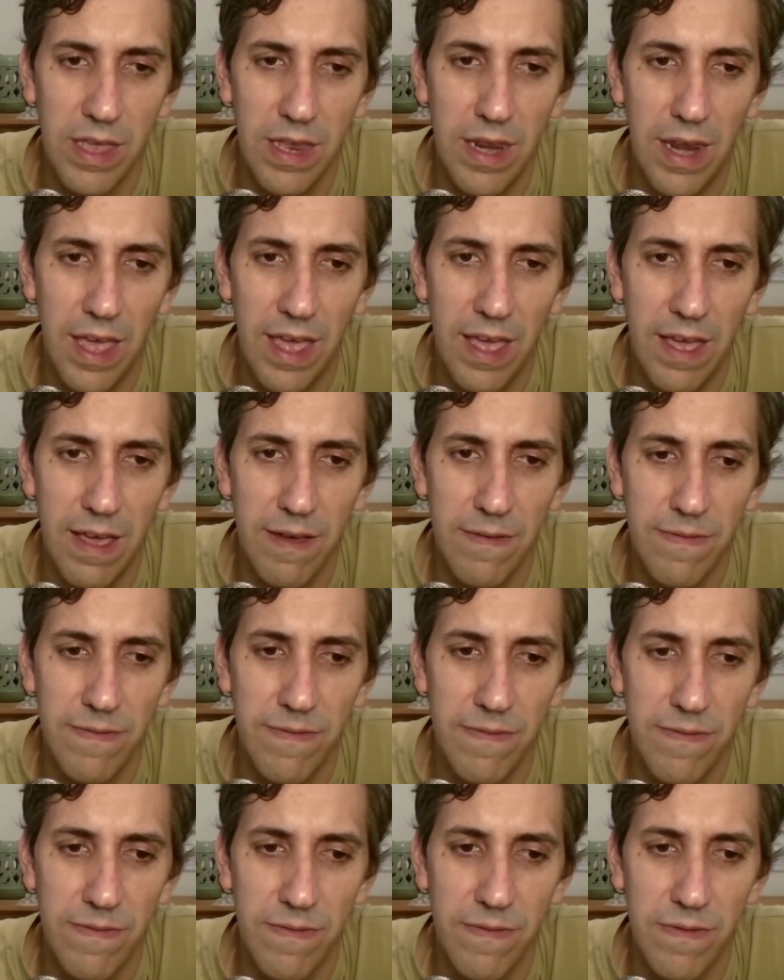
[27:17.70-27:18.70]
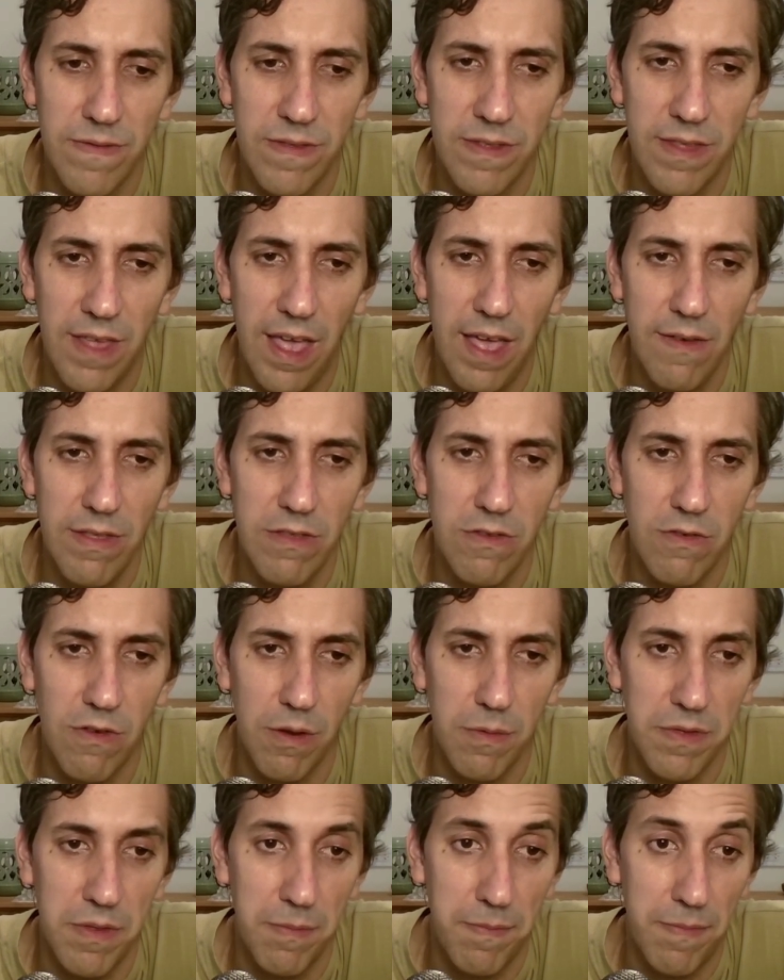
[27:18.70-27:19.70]
f7
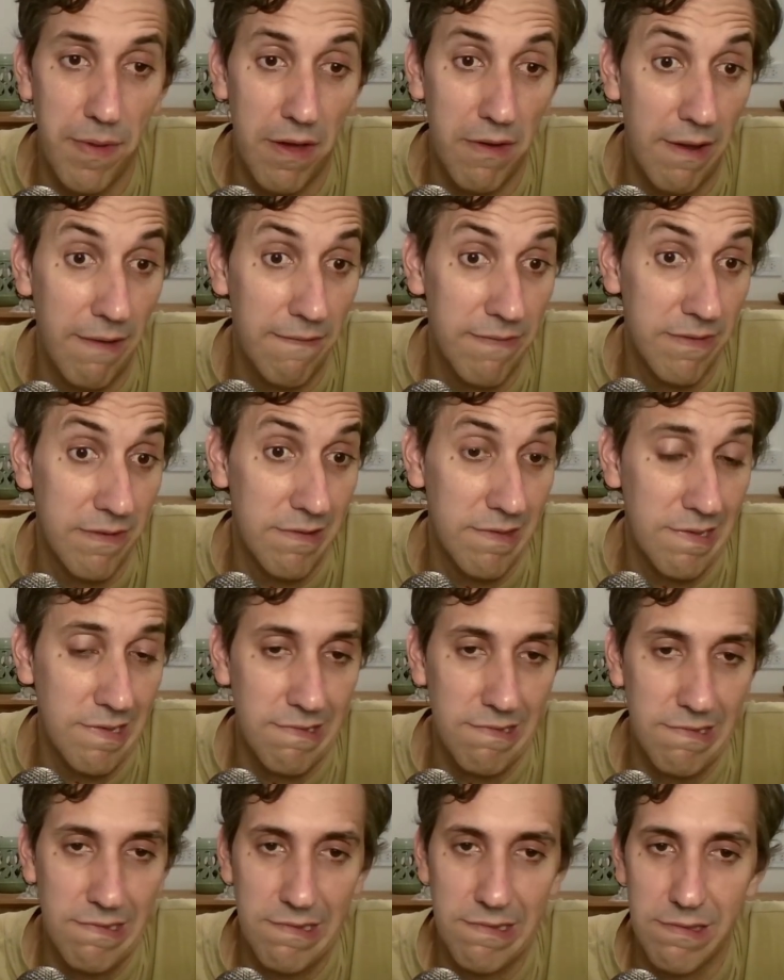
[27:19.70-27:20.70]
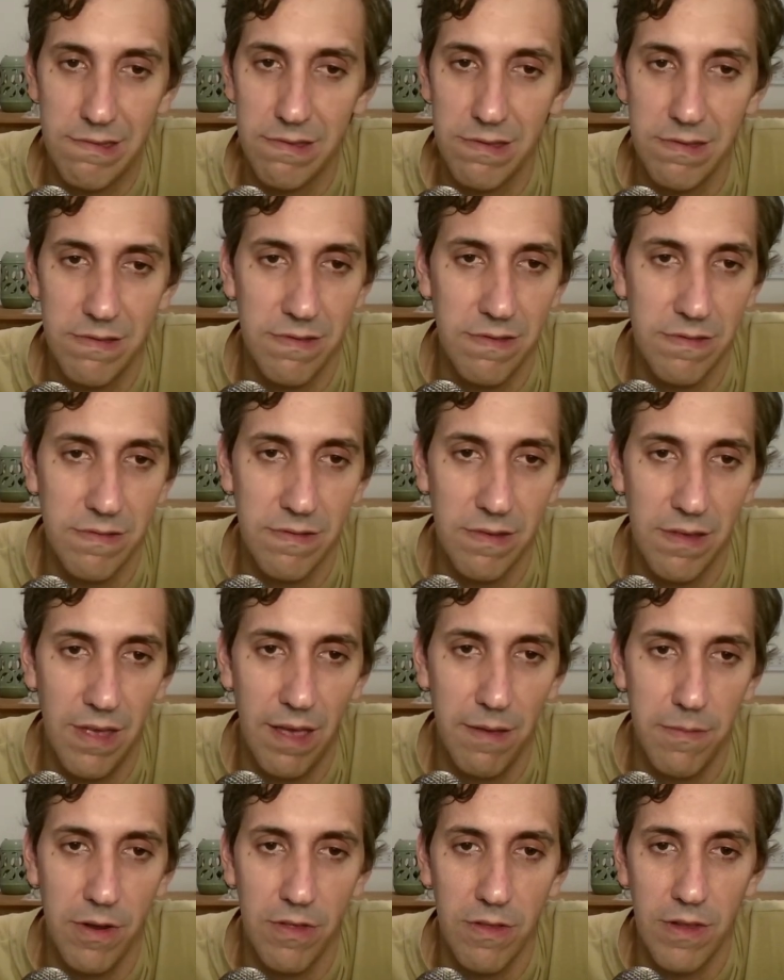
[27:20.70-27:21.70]
drops the pawn after this. Oh,
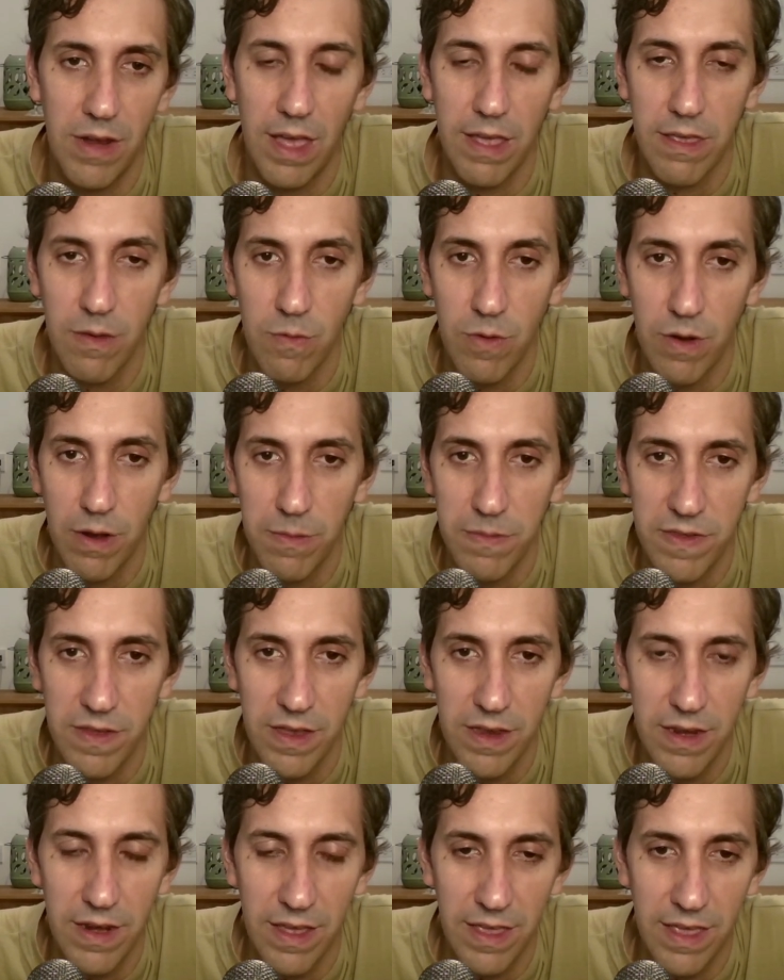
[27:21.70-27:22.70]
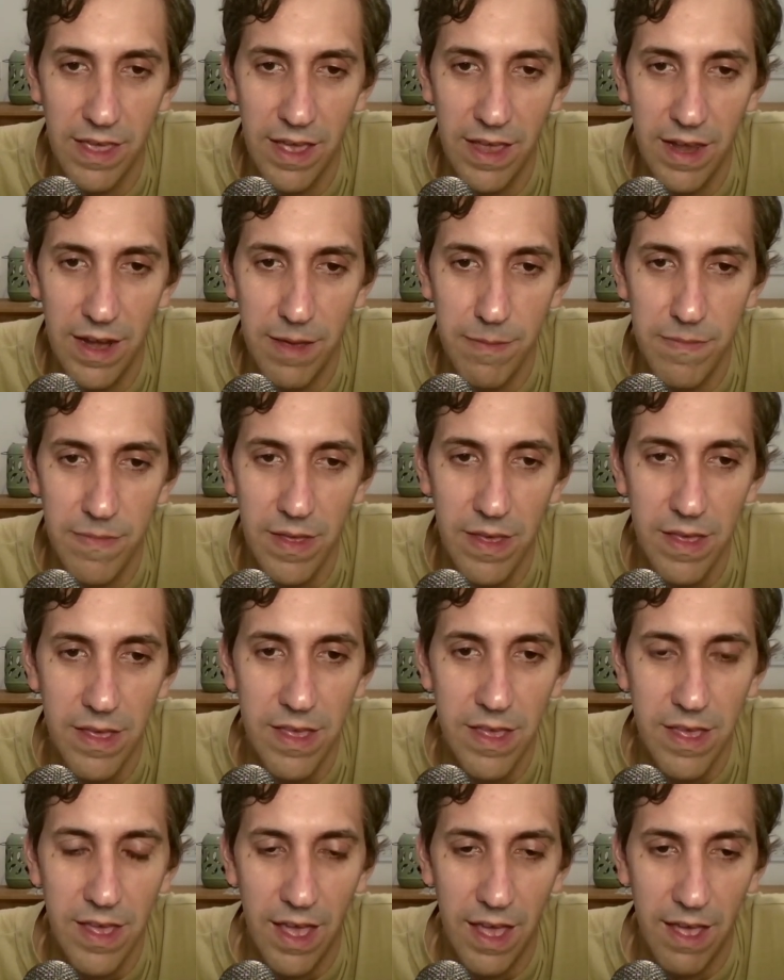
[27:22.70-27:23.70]
I'm not liking what I'm seeing. Again, I'm
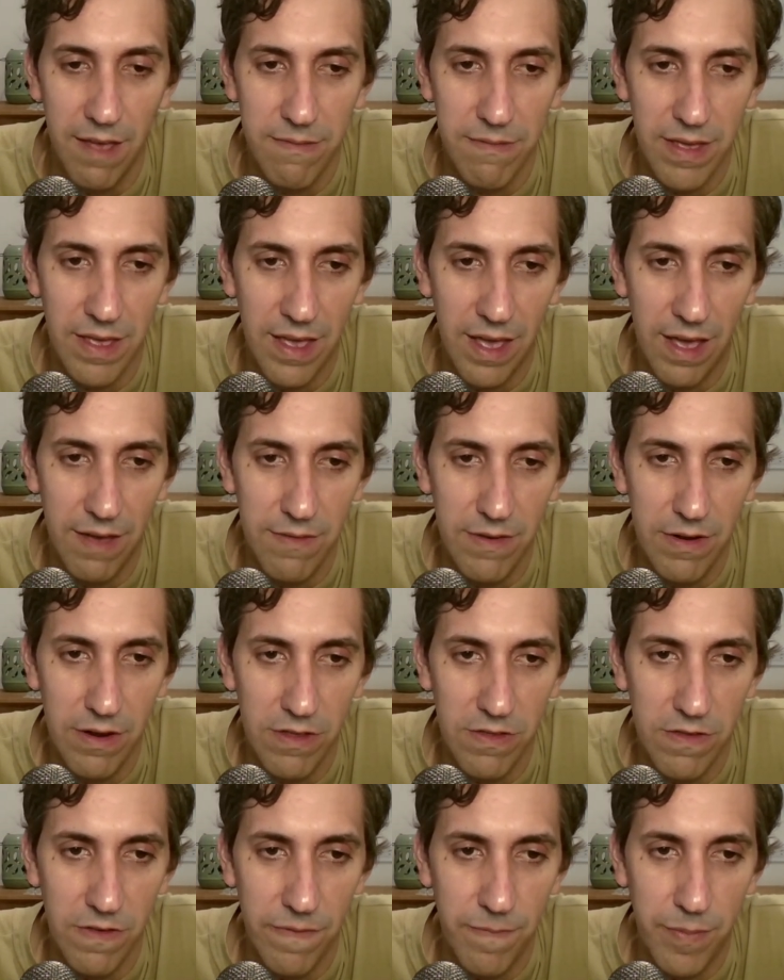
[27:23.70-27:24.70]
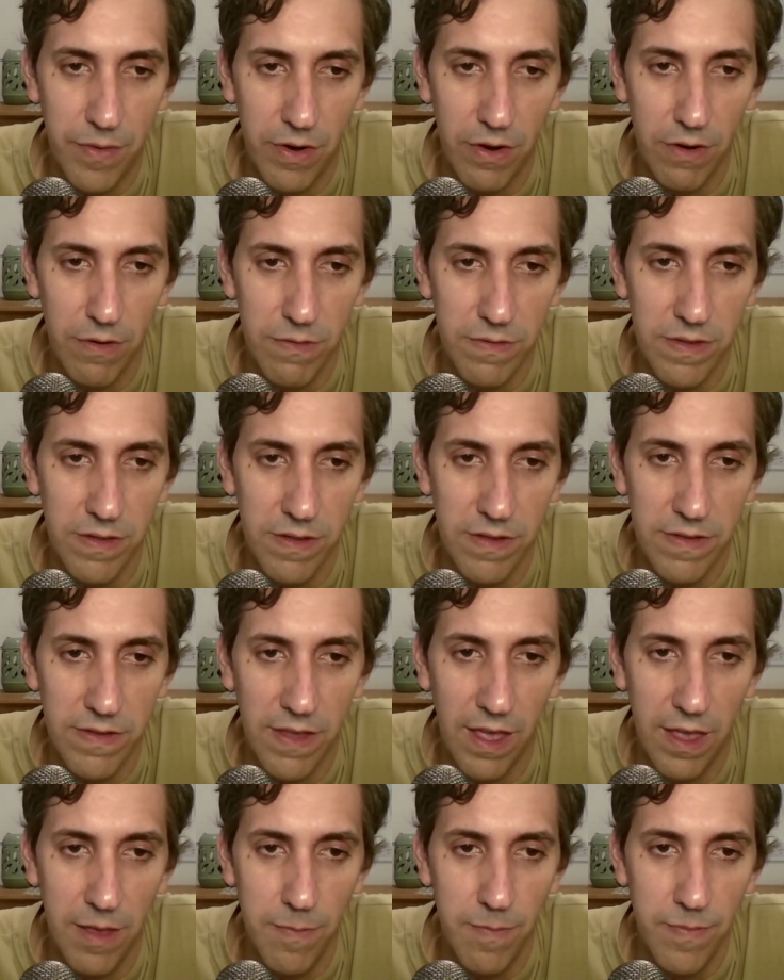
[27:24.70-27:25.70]
having a lot of problems in this
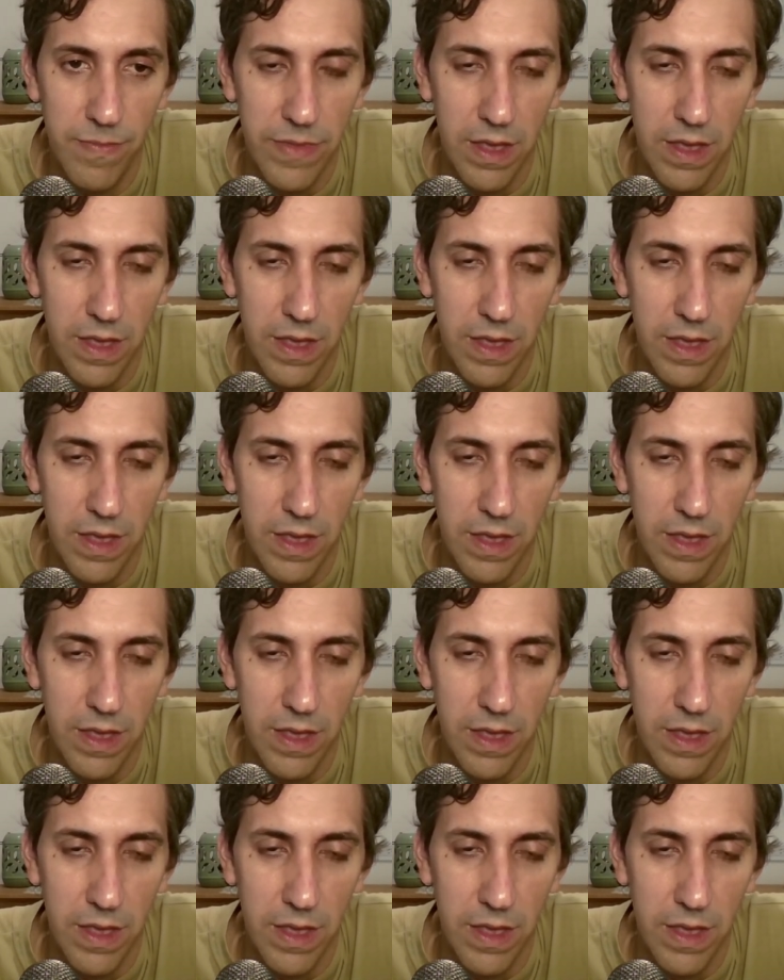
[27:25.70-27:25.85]
game.